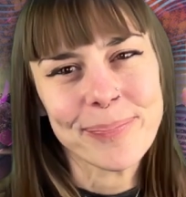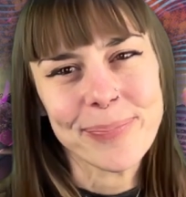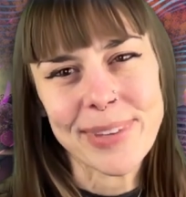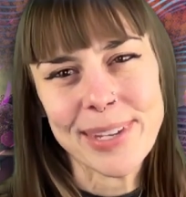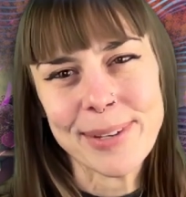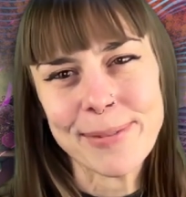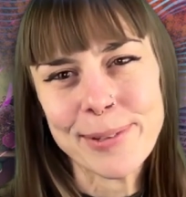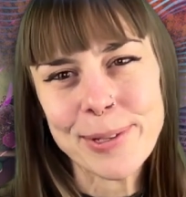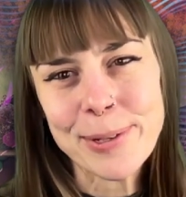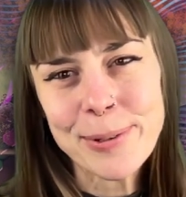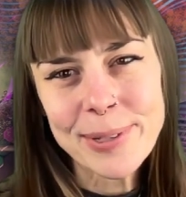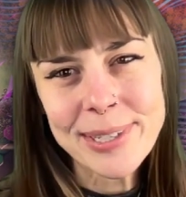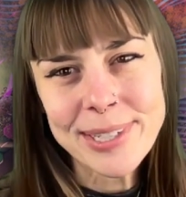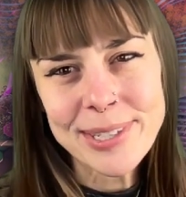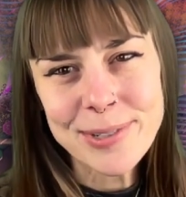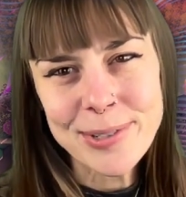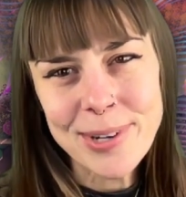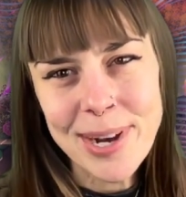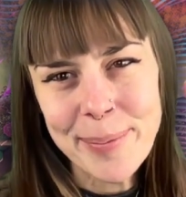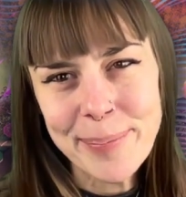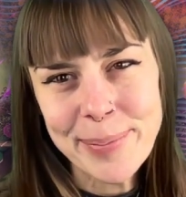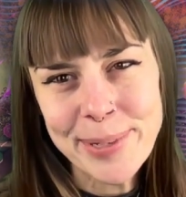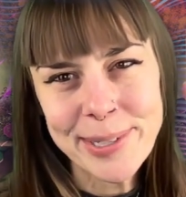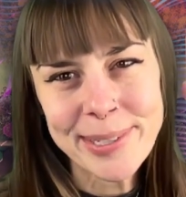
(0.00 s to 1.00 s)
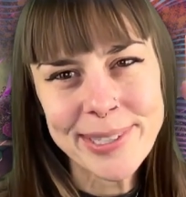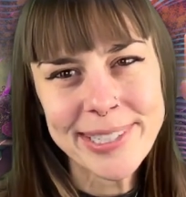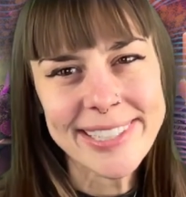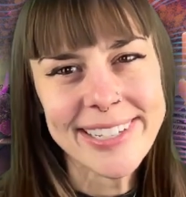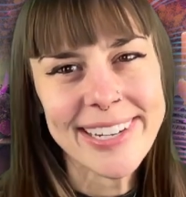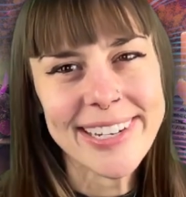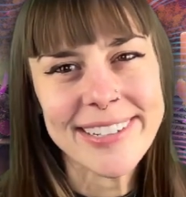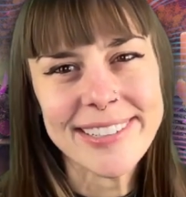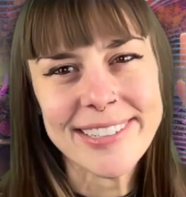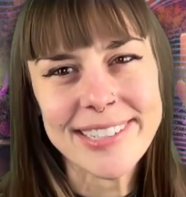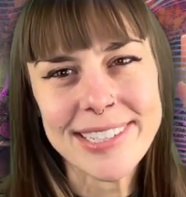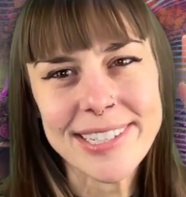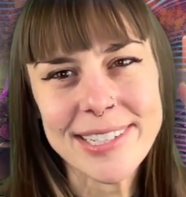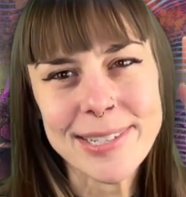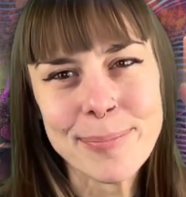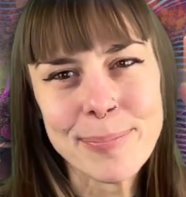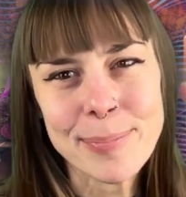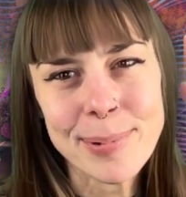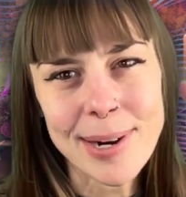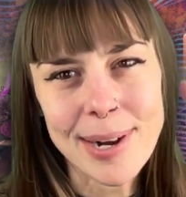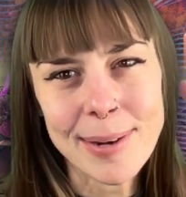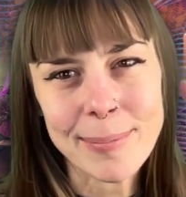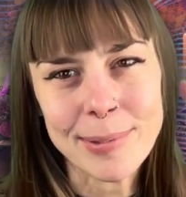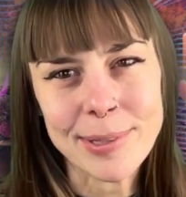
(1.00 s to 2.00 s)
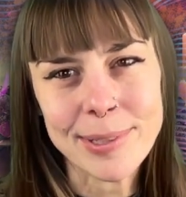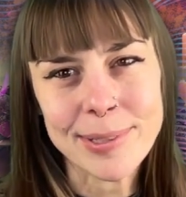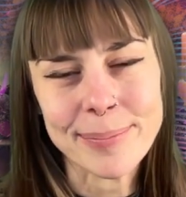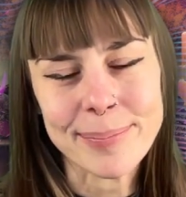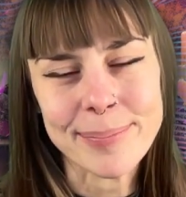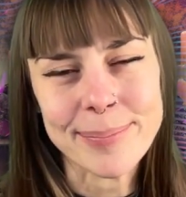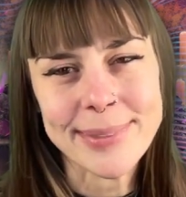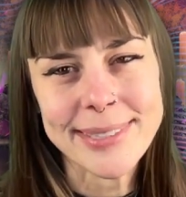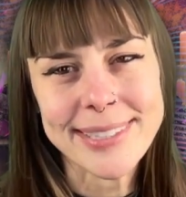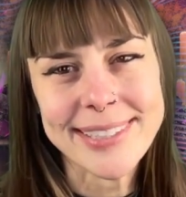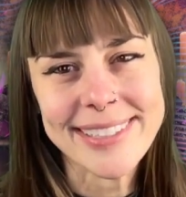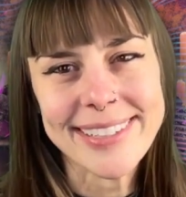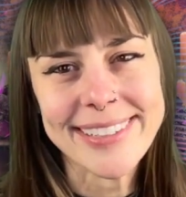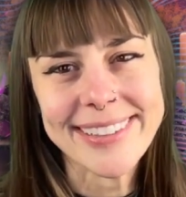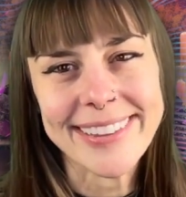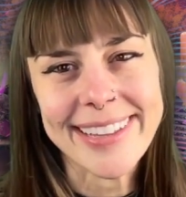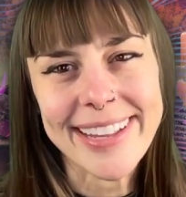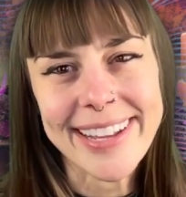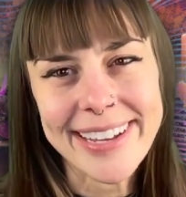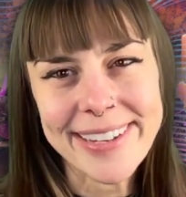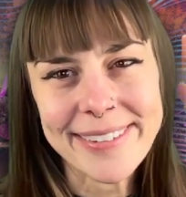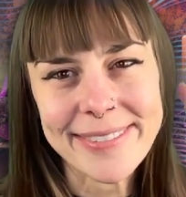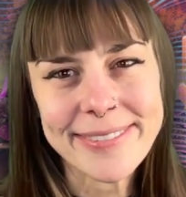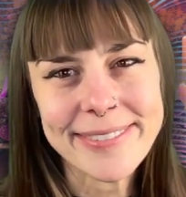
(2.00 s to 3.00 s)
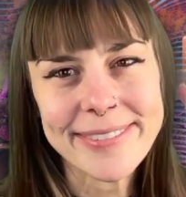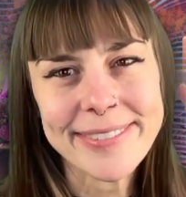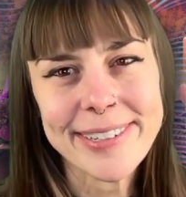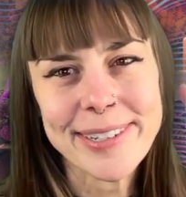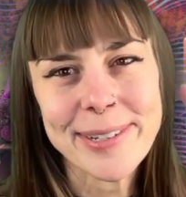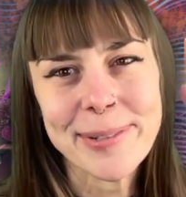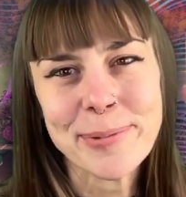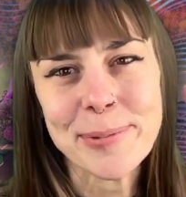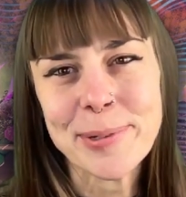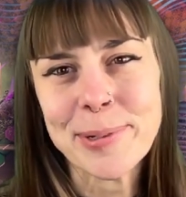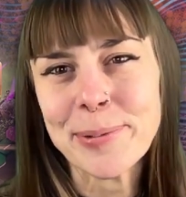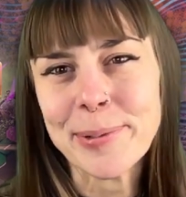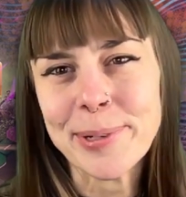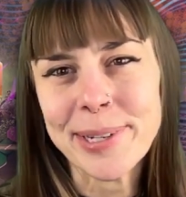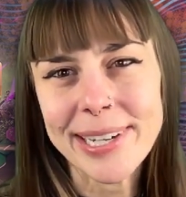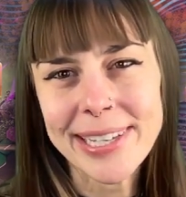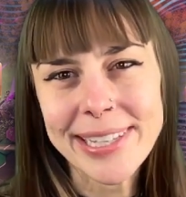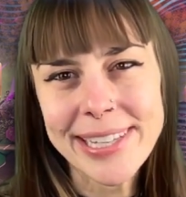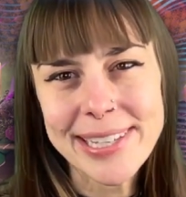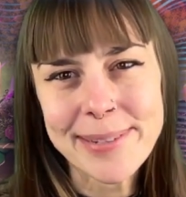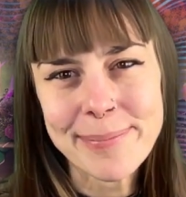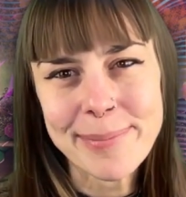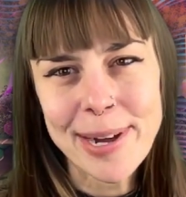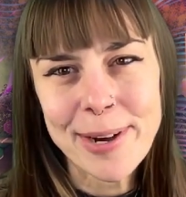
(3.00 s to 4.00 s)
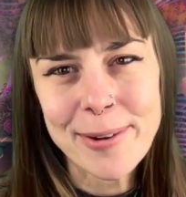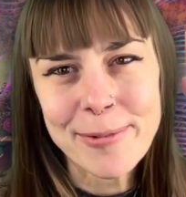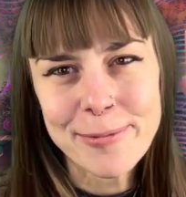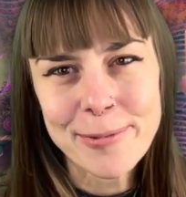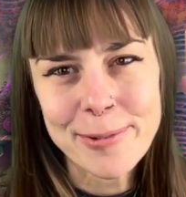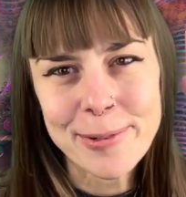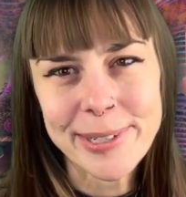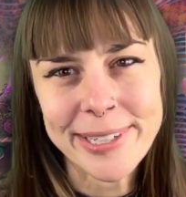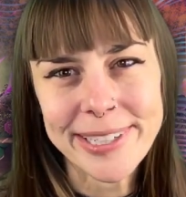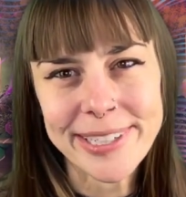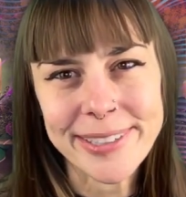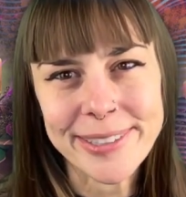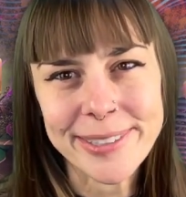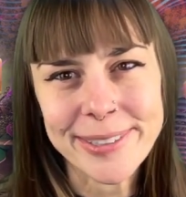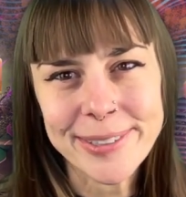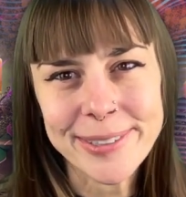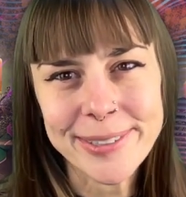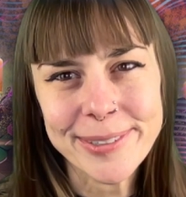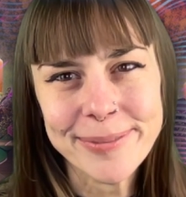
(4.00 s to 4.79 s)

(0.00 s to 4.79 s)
If you can drop your attention to problems, life will work them out for you.